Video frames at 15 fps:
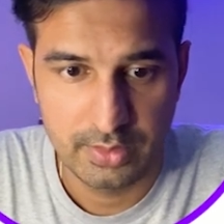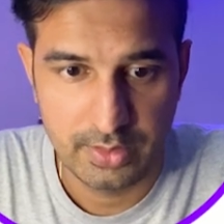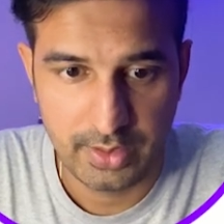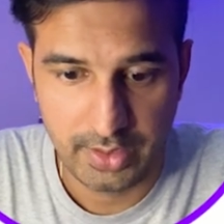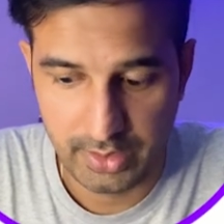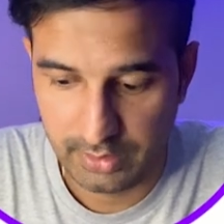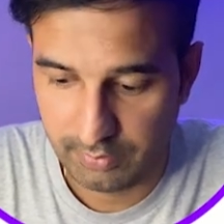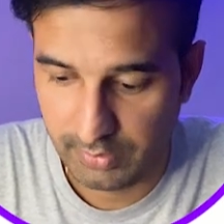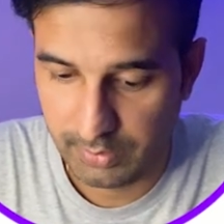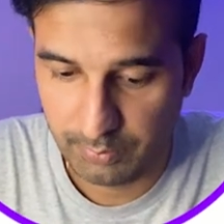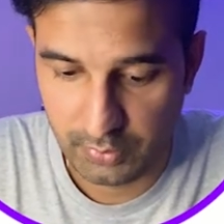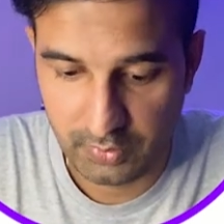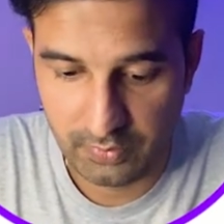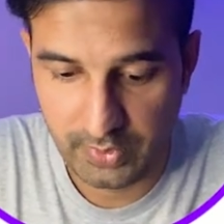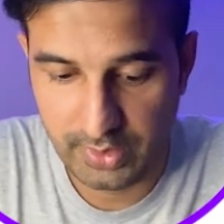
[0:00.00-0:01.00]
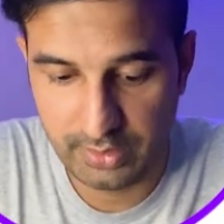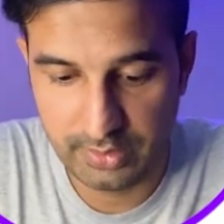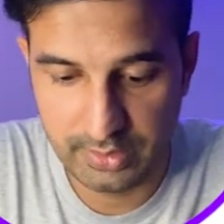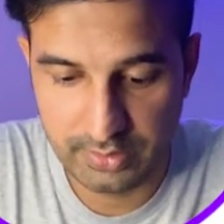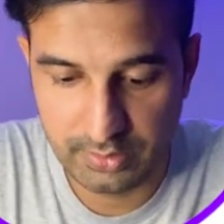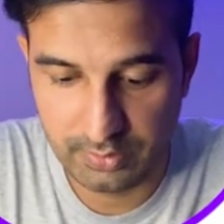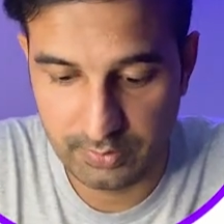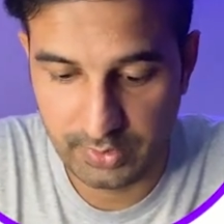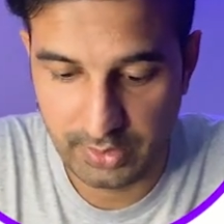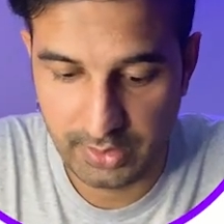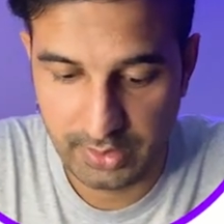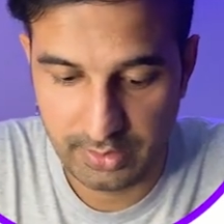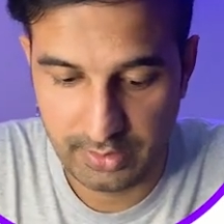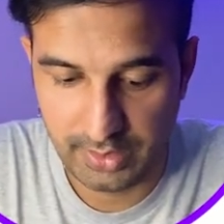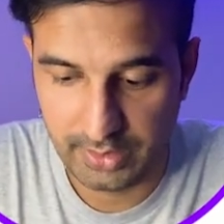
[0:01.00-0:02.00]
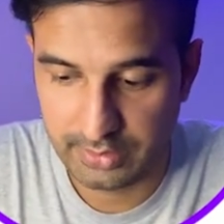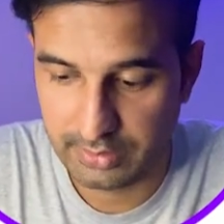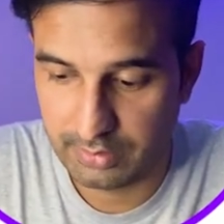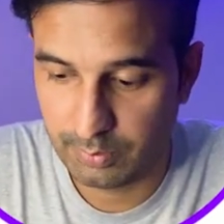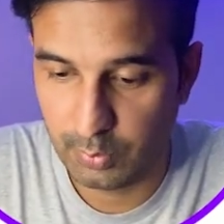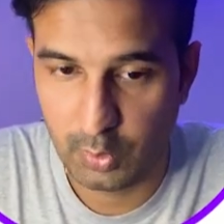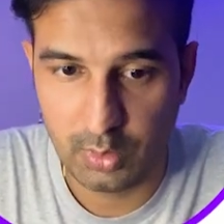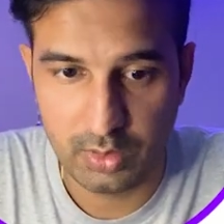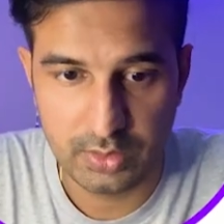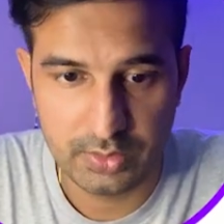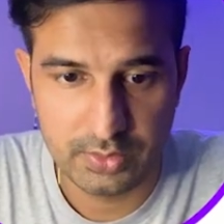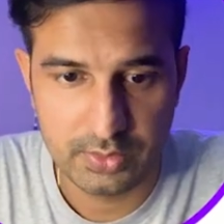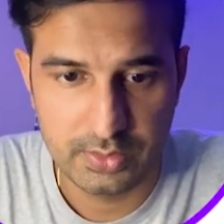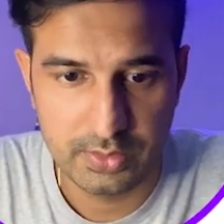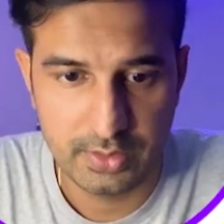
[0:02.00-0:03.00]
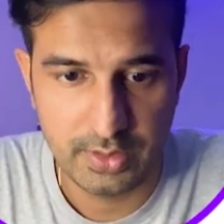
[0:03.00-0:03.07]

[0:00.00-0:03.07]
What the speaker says: and we provide this over here, text box.